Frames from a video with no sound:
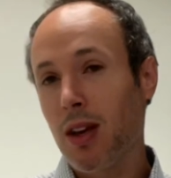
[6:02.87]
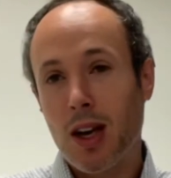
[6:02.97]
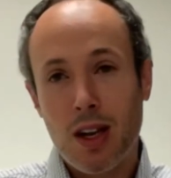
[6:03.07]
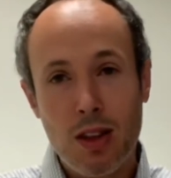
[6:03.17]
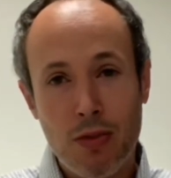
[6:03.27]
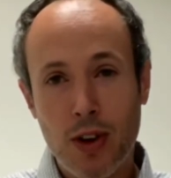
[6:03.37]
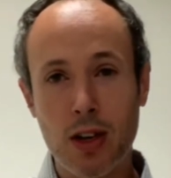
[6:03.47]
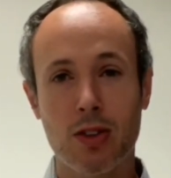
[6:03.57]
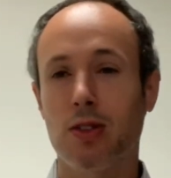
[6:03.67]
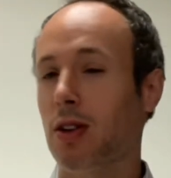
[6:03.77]
And the
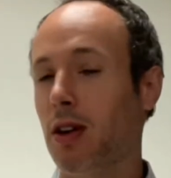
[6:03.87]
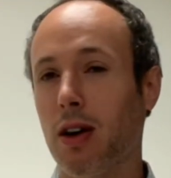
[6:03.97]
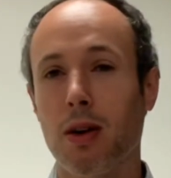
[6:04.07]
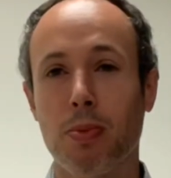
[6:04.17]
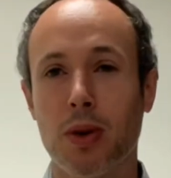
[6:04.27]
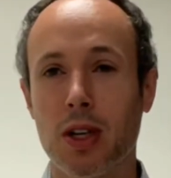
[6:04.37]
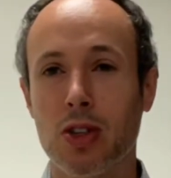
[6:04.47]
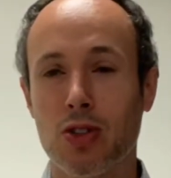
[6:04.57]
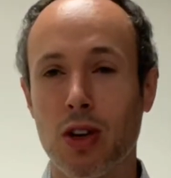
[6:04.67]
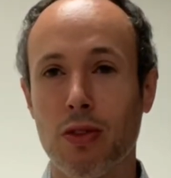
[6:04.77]
effects are pretty
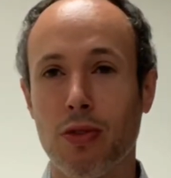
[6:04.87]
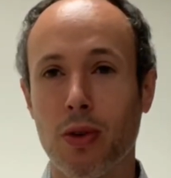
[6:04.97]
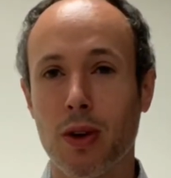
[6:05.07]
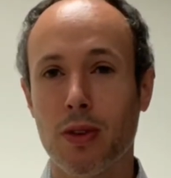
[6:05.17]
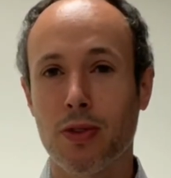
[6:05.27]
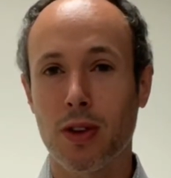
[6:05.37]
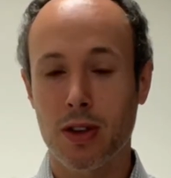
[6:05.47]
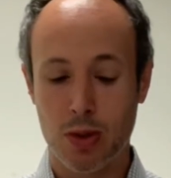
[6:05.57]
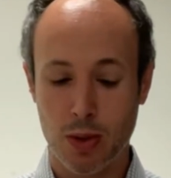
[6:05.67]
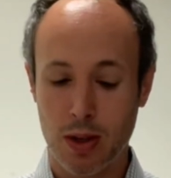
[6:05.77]
straightforward for
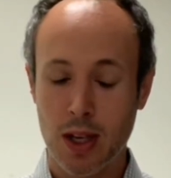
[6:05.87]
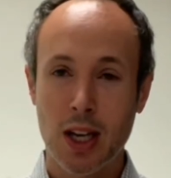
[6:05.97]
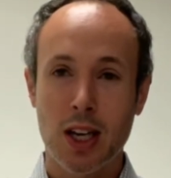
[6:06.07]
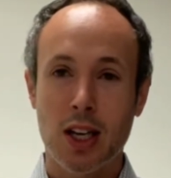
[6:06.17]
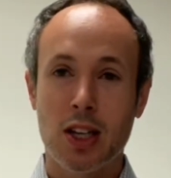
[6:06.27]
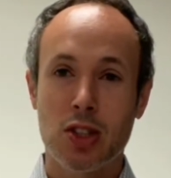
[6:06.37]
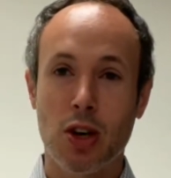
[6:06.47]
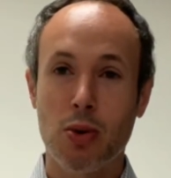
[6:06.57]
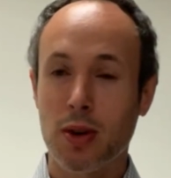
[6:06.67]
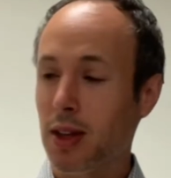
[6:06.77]
this one.
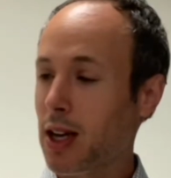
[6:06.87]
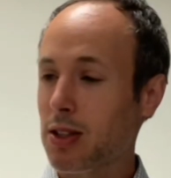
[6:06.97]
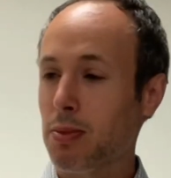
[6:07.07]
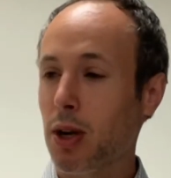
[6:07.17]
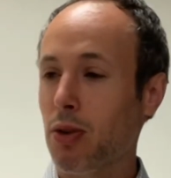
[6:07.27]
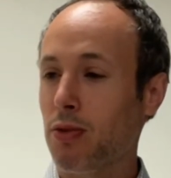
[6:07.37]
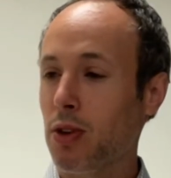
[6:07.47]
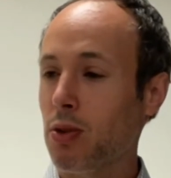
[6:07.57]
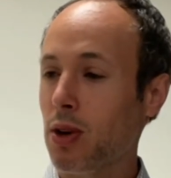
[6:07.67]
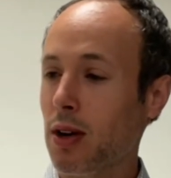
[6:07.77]
So that's my
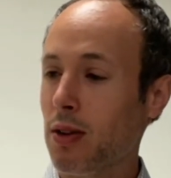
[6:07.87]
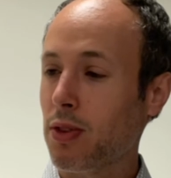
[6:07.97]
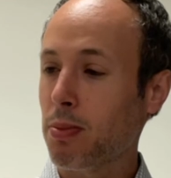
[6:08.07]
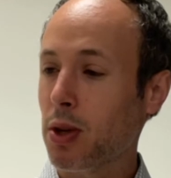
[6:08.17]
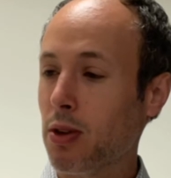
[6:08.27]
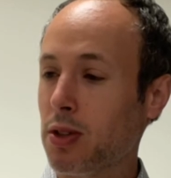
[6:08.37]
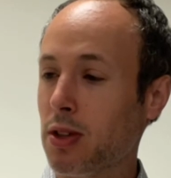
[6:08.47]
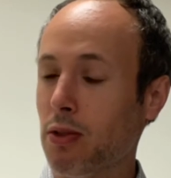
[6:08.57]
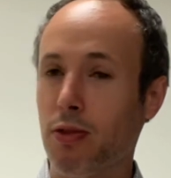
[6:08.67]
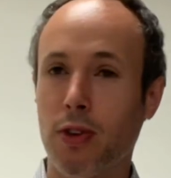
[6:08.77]
review of the Pure
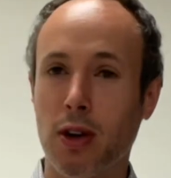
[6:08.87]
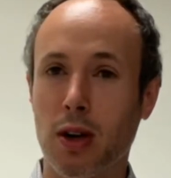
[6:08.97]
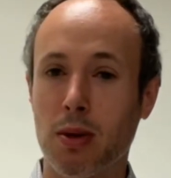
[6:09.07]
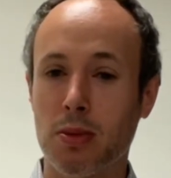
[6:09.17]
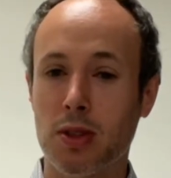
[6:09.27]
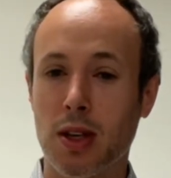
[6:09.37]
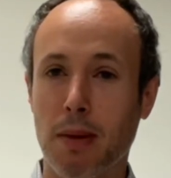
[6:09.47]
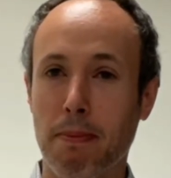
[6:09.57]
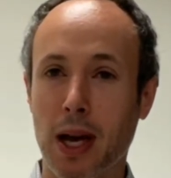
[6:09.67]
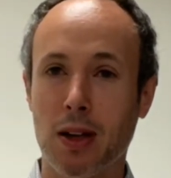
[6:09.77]

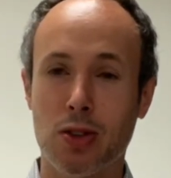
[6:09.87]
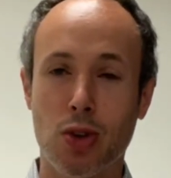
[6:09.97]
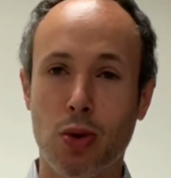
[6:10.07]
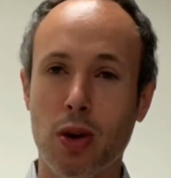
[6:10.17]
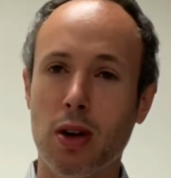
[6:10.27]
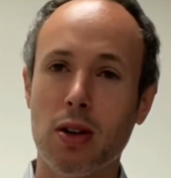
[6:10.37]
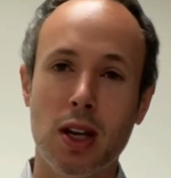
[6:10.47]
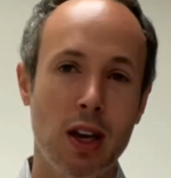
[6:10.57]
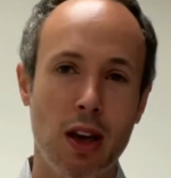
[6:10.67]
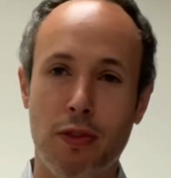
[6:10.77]
Sunfarms Balance Oil.
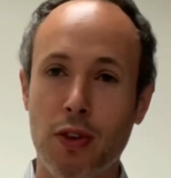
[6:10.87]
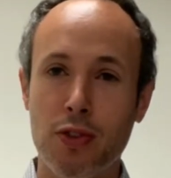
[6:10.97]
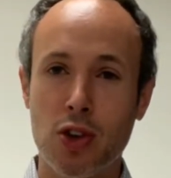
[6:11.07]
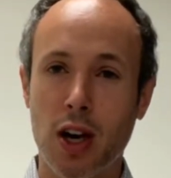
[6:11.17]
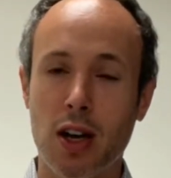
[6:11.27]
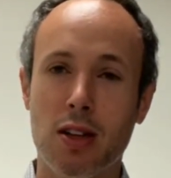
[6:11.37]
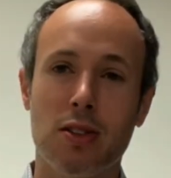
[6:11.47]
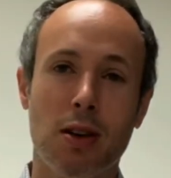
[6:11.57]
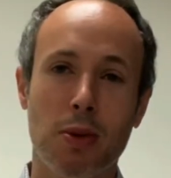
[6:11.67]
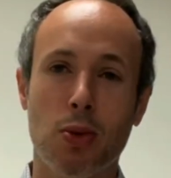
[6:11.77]
If you've tried it,
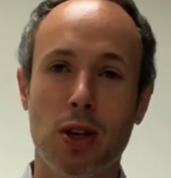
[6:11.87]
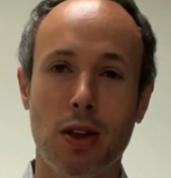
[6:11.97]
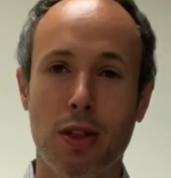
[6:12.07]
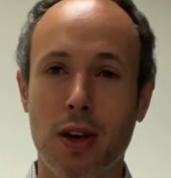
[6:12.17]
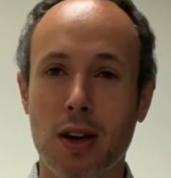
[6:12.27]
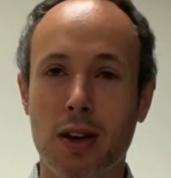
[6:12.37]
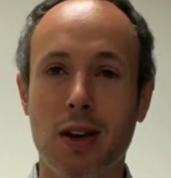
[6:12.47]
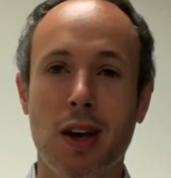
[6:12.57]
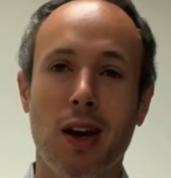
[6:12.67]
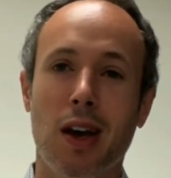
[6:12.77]
tell me what you think.
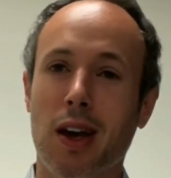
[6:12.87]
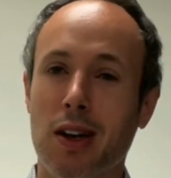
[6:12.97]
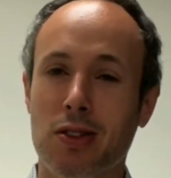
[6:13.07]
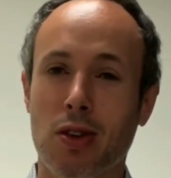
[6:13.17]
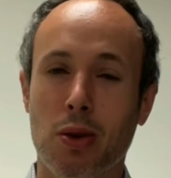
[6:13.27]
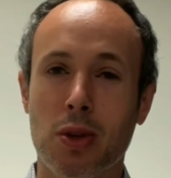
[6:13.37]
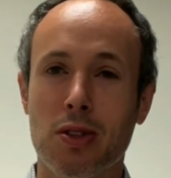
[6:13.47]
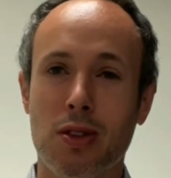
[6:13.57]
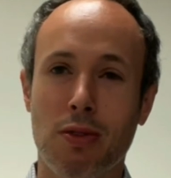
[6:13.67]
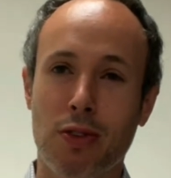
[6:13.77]
And as
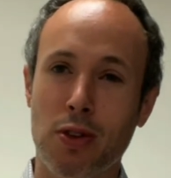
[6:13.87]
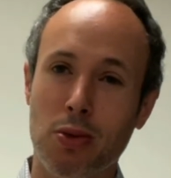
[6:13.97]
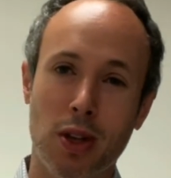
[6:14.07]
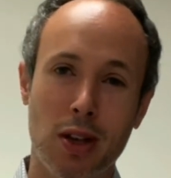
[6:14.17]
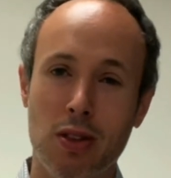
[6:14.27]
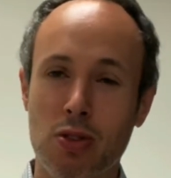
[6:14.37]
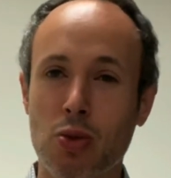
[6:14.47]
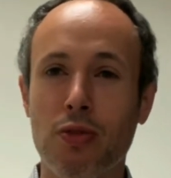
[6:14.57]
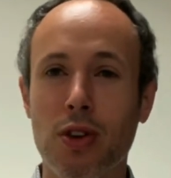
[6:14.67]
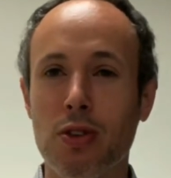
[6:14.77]
always, if you like these
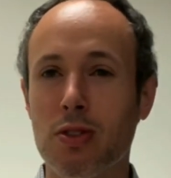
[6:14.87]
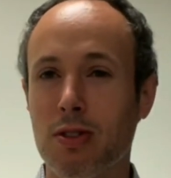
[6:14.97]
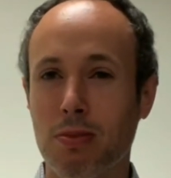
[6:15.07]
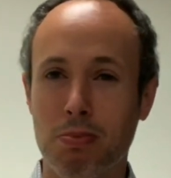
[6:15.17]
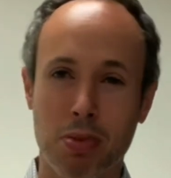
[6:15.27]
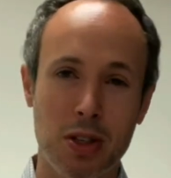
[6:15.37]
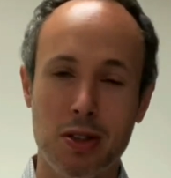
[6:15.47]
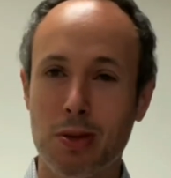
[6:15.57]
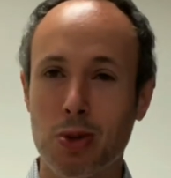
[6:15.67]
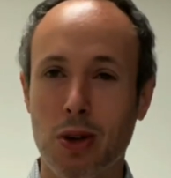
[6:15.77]
reviews, please
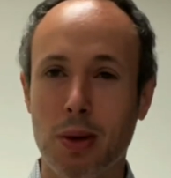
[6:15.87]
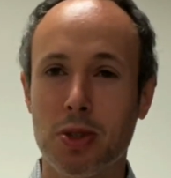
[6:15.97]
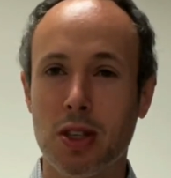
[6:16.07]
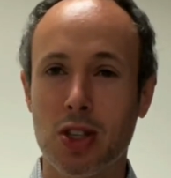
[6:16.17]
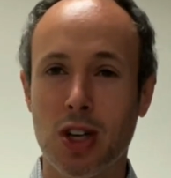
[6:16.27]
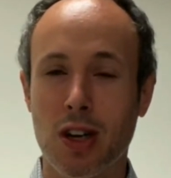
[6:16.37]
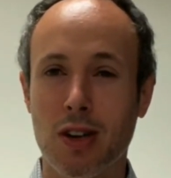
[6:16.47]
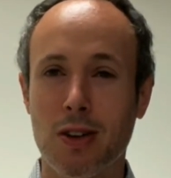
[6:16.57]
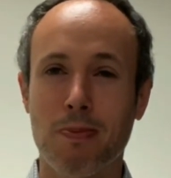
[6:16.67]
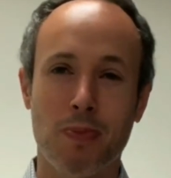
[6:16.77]
subscribe to the
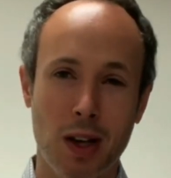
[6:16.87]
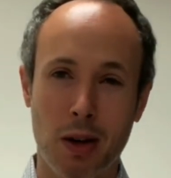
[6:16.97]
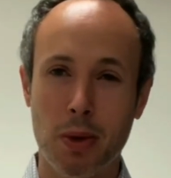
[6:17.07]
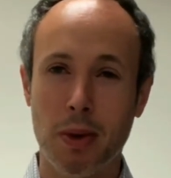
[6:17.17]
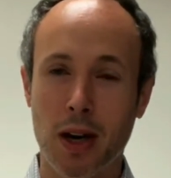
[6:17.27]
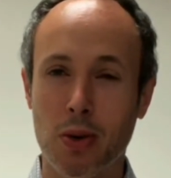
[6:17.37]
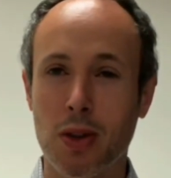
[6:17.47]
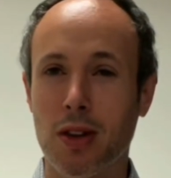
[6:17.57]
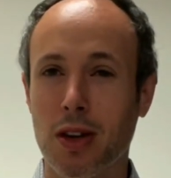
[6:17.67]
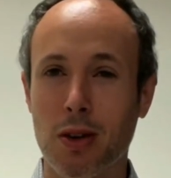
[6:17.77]
channel. I'll be back
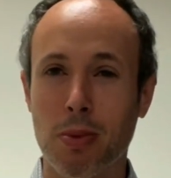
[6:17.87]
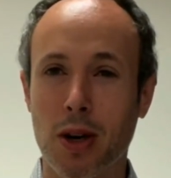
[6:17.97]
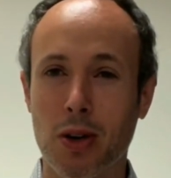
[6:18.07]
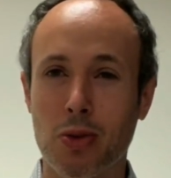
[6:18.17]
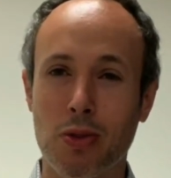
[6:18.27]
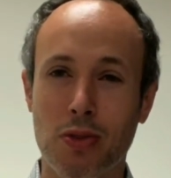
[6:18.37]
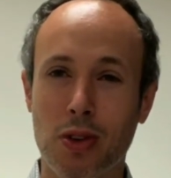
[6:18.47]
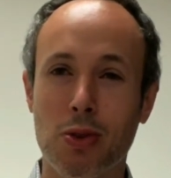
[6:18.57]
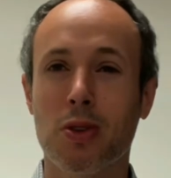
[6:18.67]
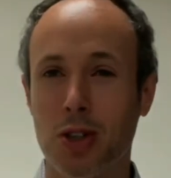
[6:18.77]
with another product
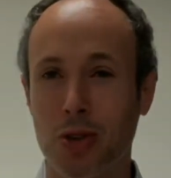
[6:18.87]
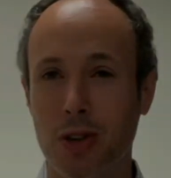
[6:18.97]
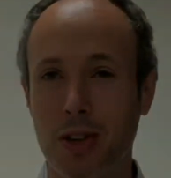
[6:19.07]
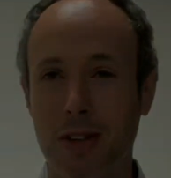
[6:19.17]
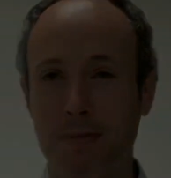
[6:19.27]
review shortly.